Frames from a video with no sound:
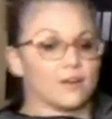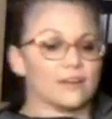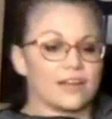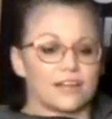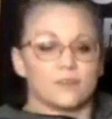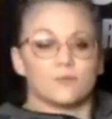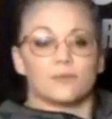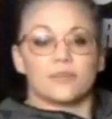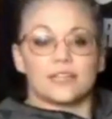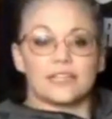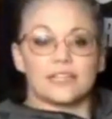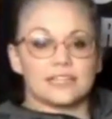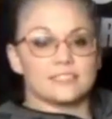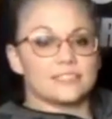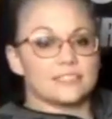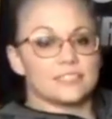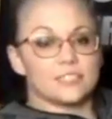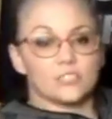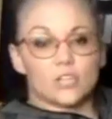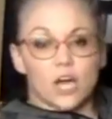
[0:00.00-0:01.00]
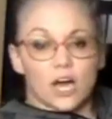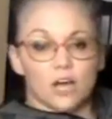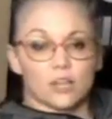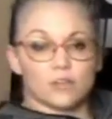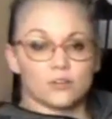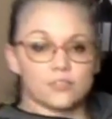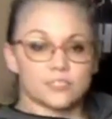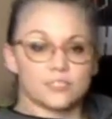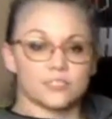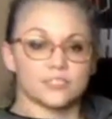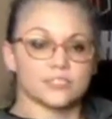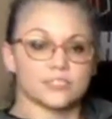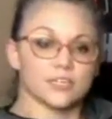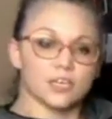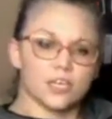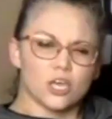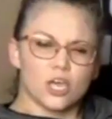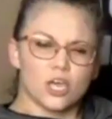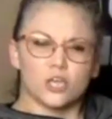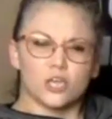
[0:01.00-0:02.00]
And really it's to tolerance.
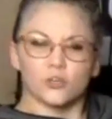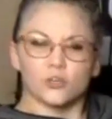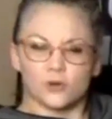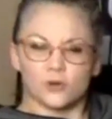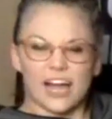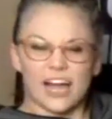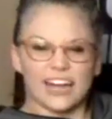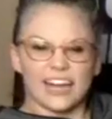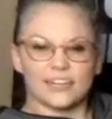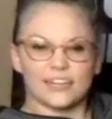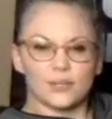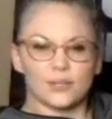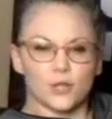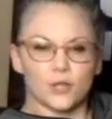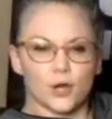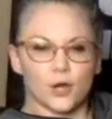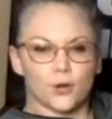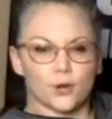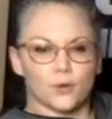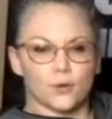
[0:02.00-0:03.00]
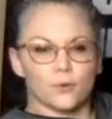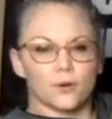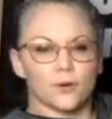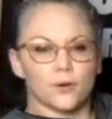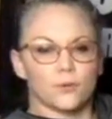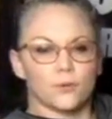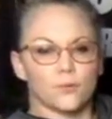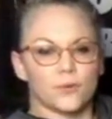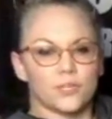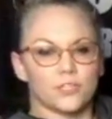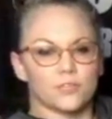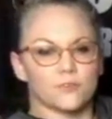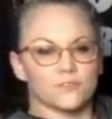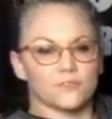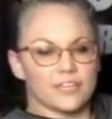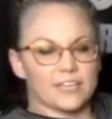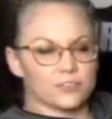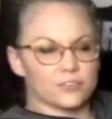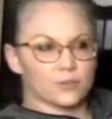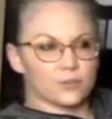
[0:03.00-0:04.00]
You'll kind of know when you've
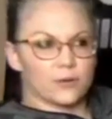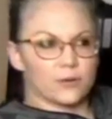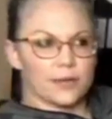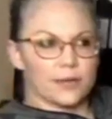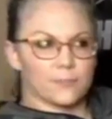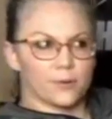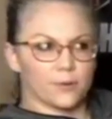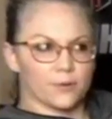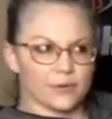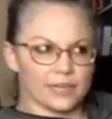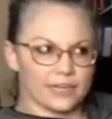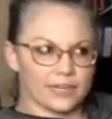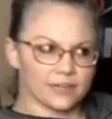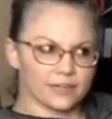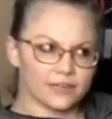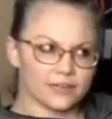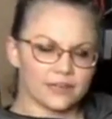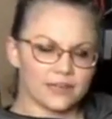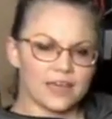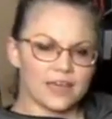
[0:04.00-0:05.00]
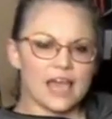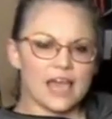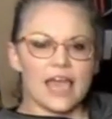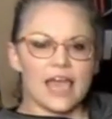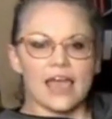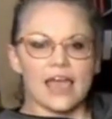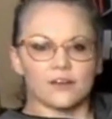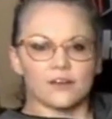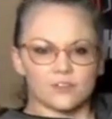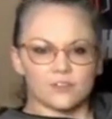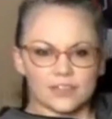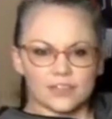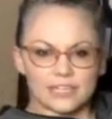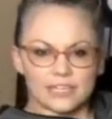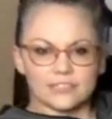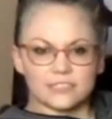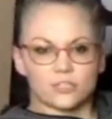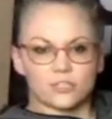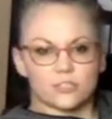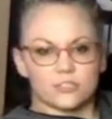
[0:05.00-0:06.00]
hit the right point. Everything
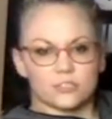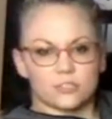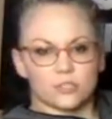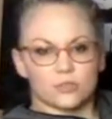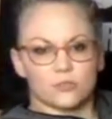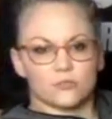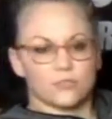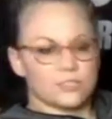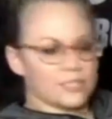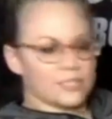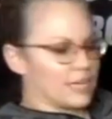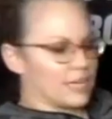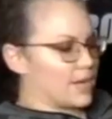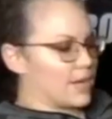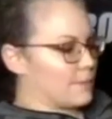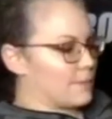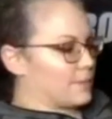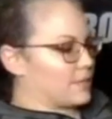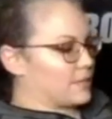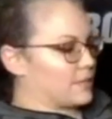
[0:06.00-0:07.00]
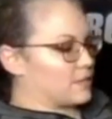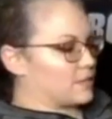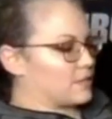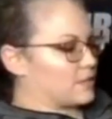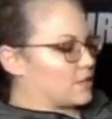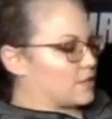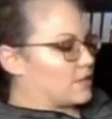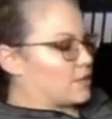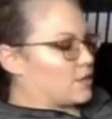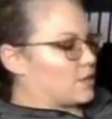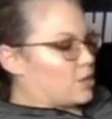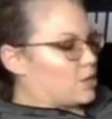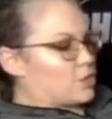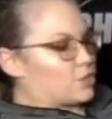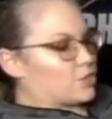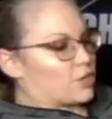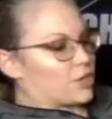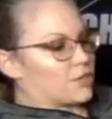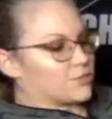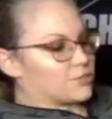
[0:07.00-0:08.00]
starts to loosen up. You're
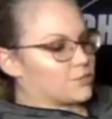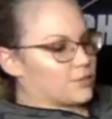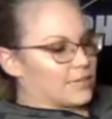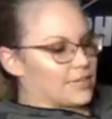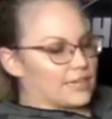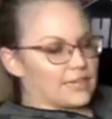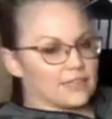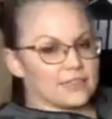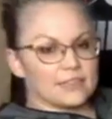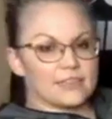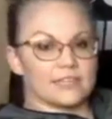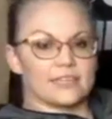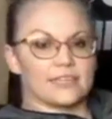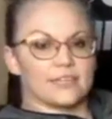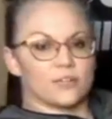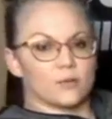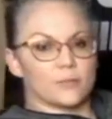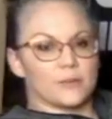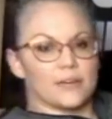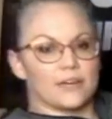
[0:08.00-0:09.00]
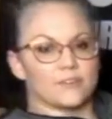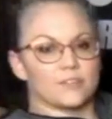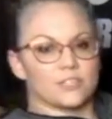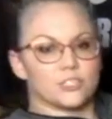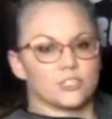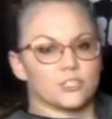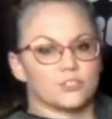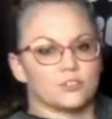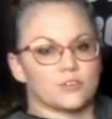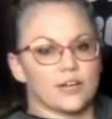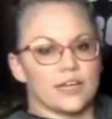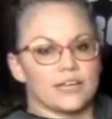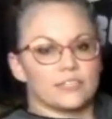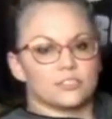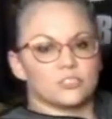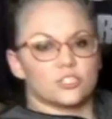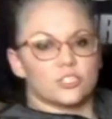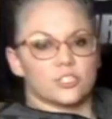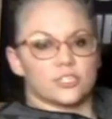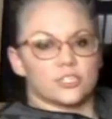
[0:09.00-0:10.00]
also getting a little bit of a
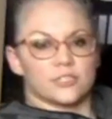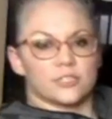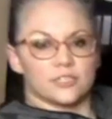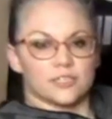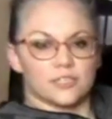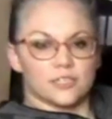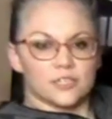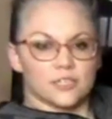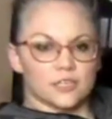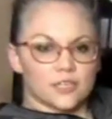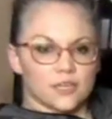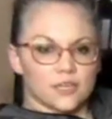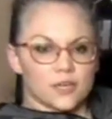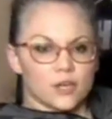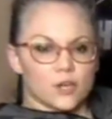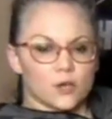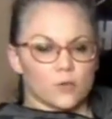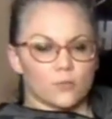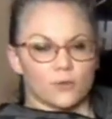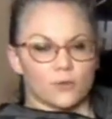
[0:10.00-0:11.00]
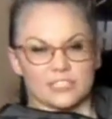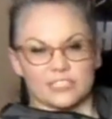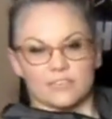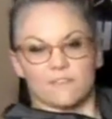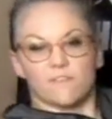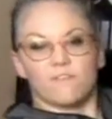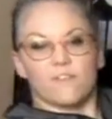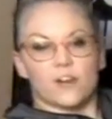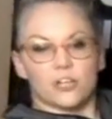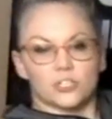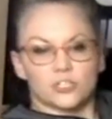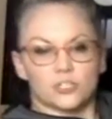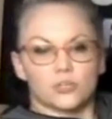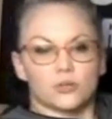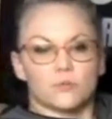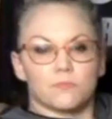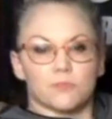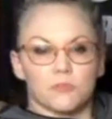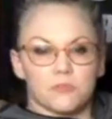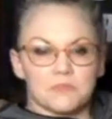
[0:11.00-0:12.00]
stretch with some functional
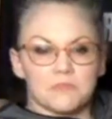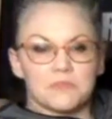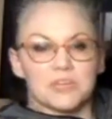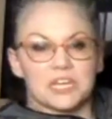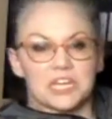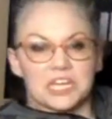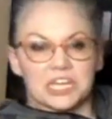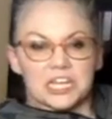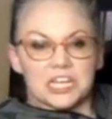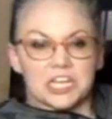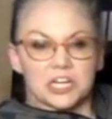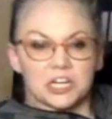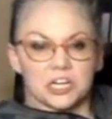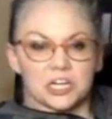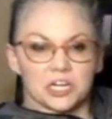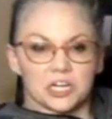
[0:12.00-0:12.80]
movement in here.